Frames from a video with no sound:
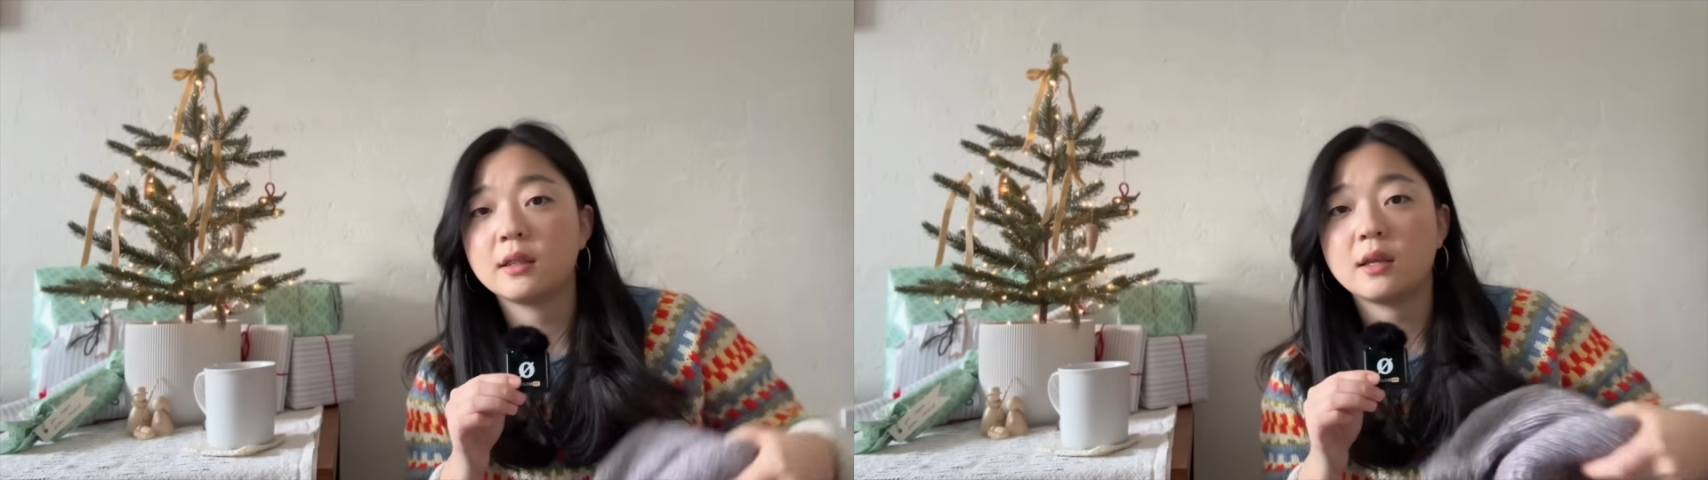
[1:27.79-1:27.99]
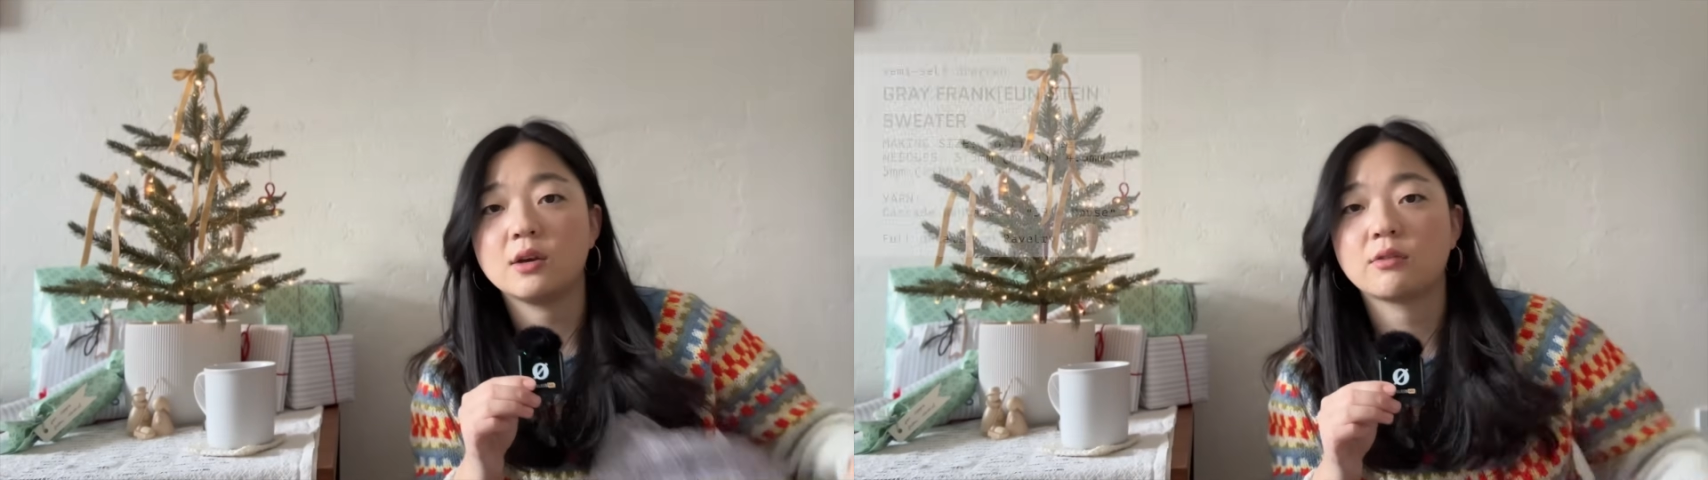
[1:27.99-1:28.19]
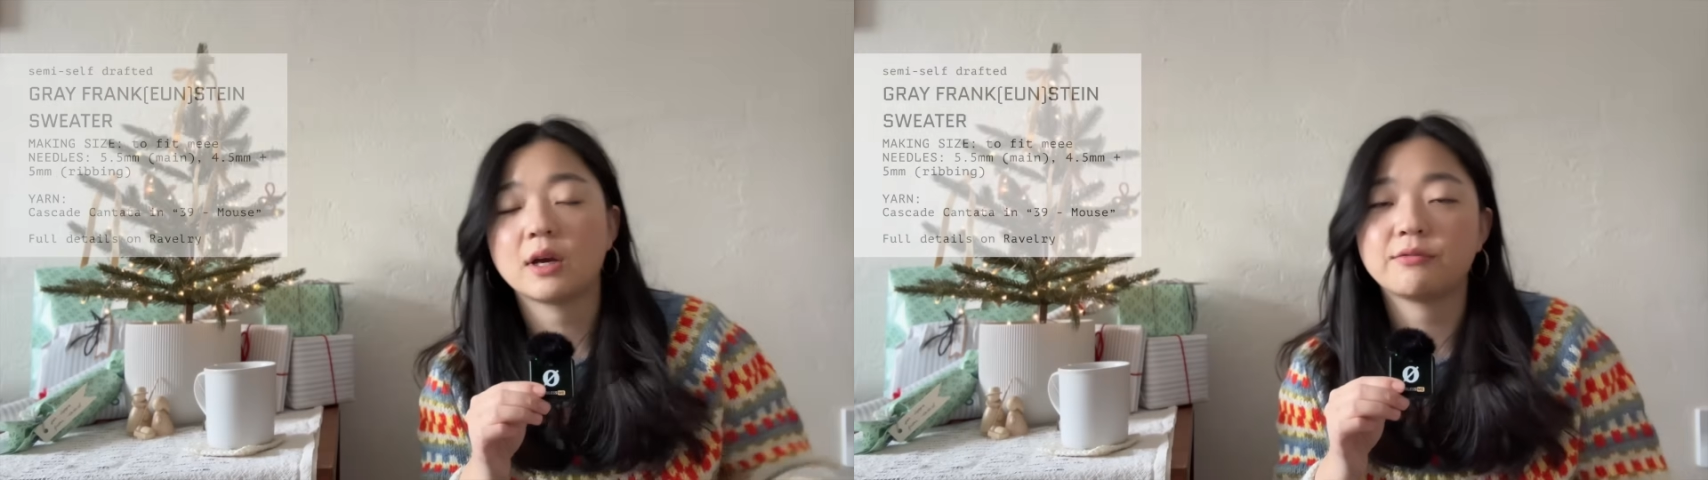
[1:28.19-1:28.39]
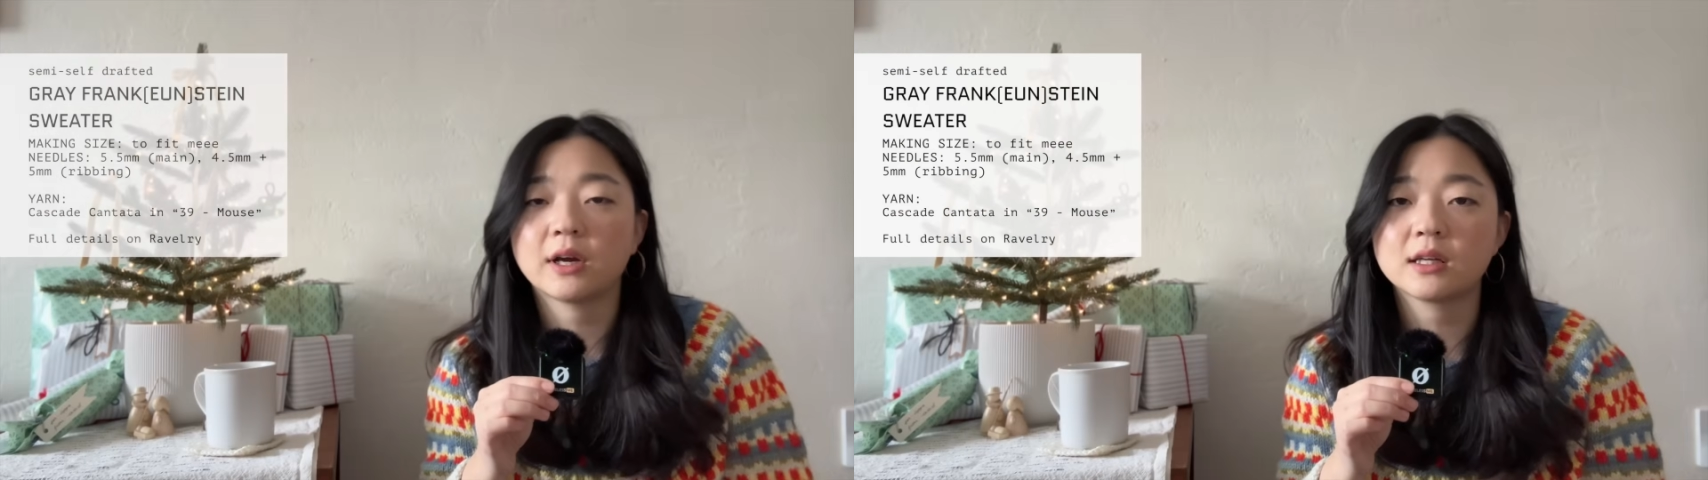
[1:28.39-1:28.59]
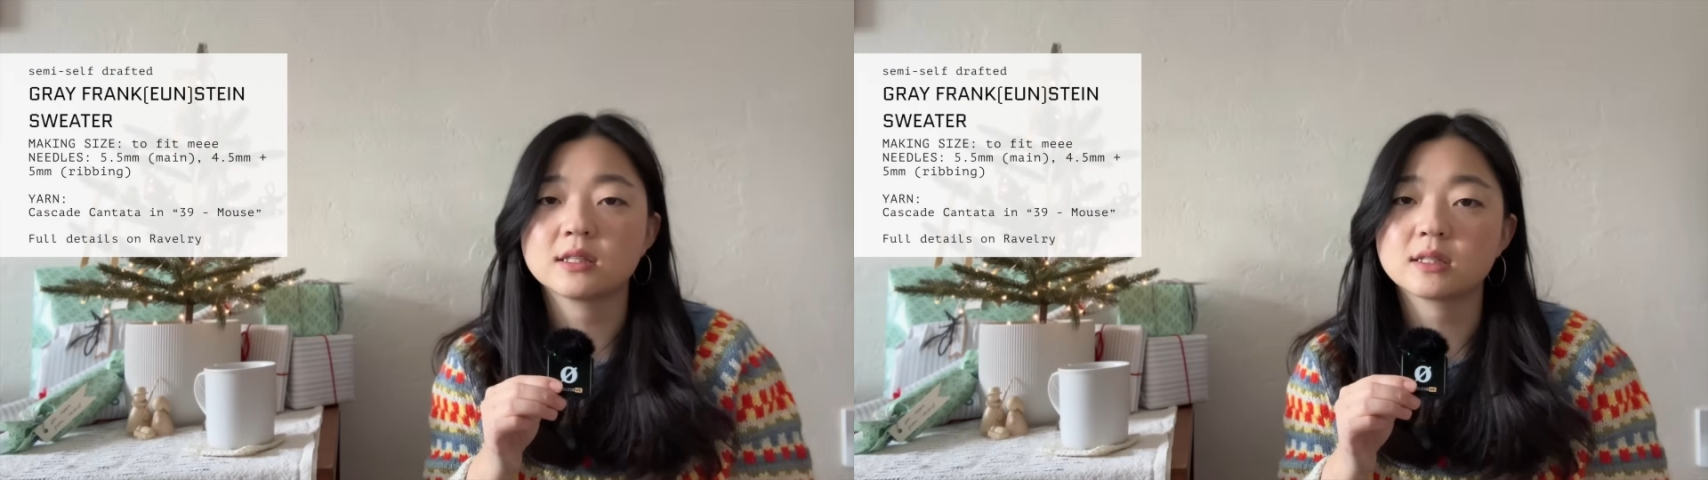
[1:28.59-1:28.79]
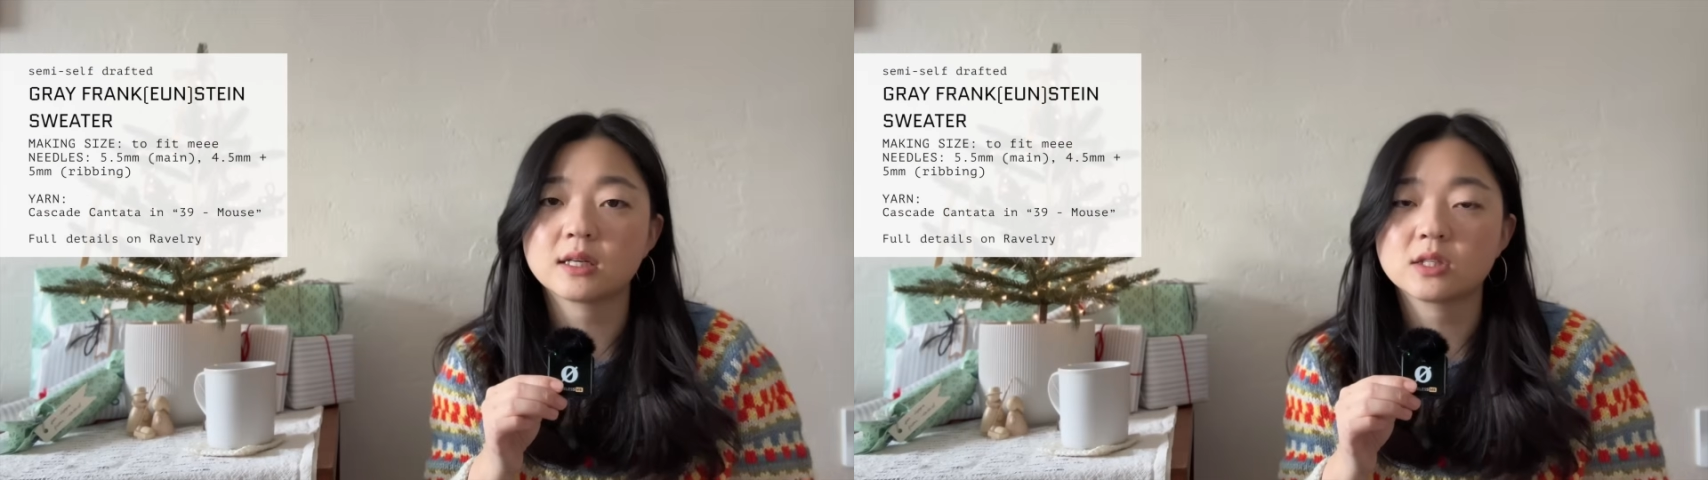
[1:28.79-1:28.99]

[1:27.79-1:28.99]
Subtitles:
the gray Frankenstein